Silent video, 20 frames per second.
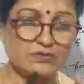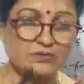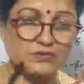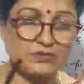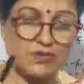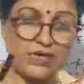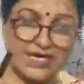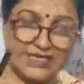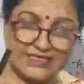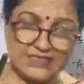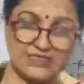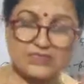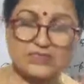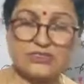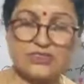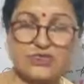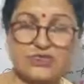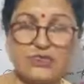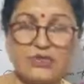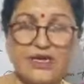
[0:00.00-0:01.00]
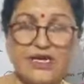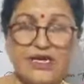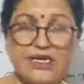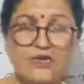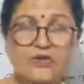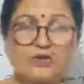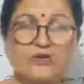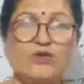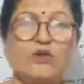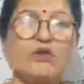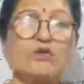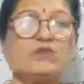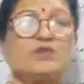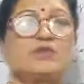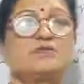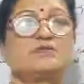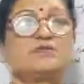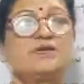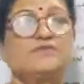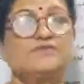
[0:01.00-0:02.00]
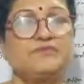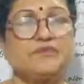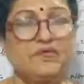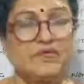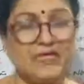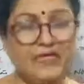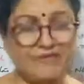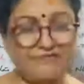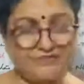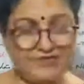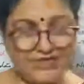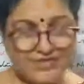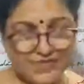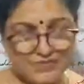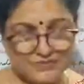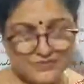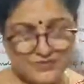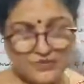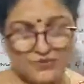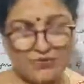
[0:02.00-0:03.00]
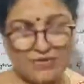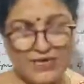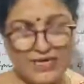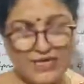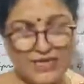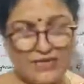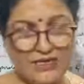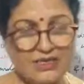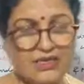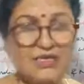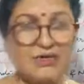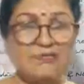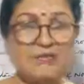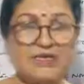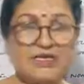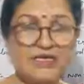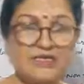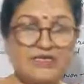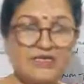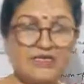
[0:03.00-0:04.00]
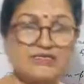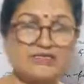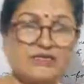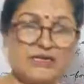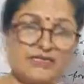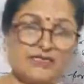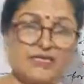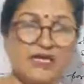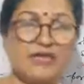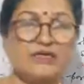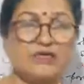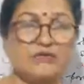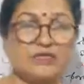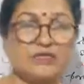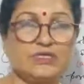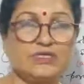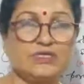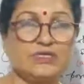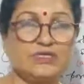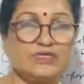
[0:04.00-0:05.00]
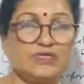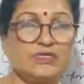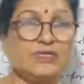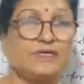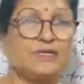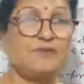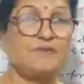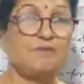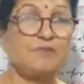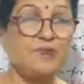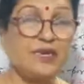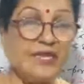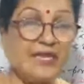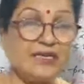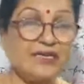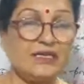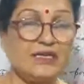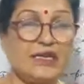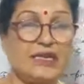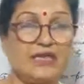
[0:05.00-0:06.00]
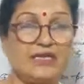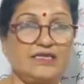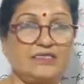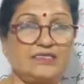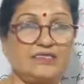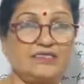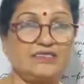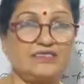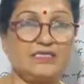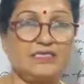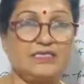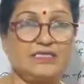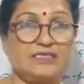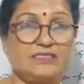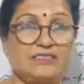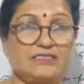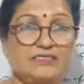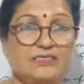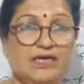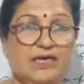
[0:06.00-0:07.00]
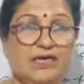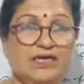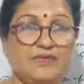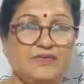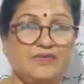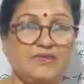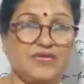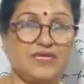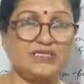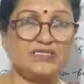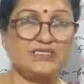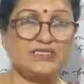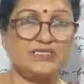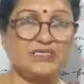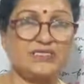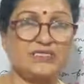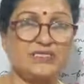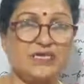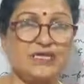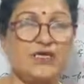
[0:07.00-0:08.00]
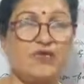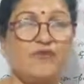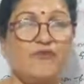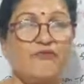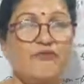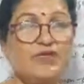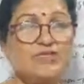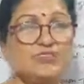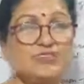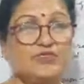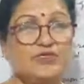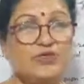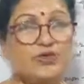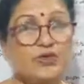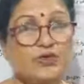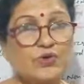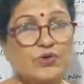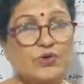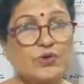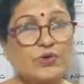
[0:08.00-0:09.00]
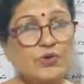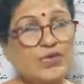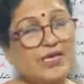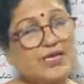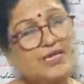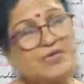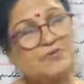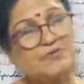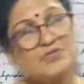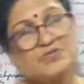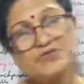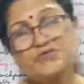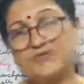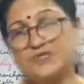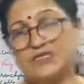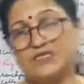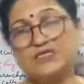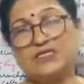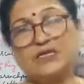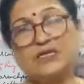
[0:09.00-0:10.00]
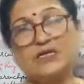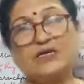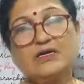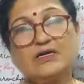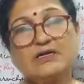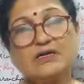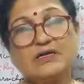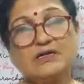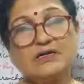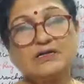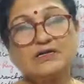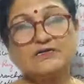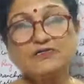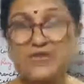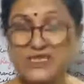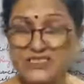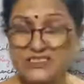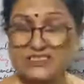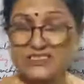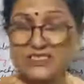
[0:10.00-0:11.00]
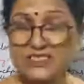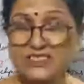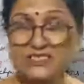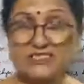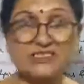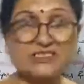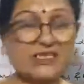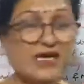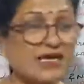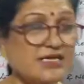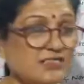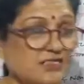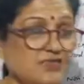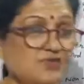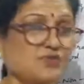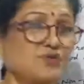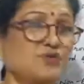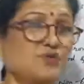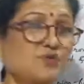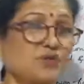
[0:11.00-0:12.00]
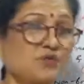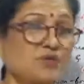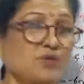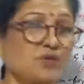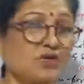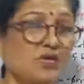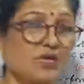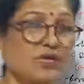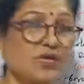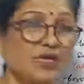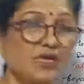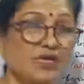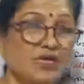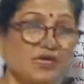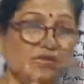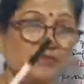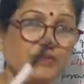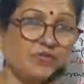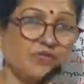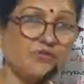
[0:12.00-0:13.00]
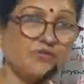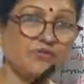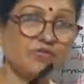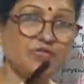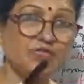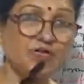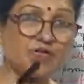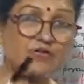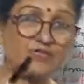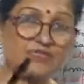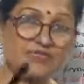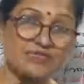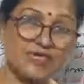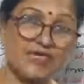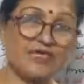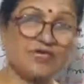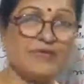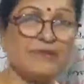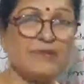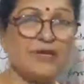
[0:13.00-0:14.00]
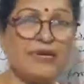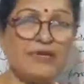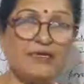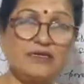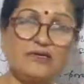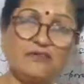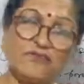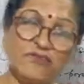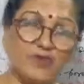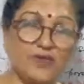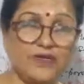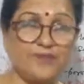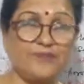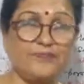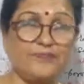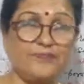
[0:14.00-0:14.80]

either square, not every time square, but it is rectangular. Plate-like cells are present which grow in between the, first it starts to grow in between the xylem and phloem.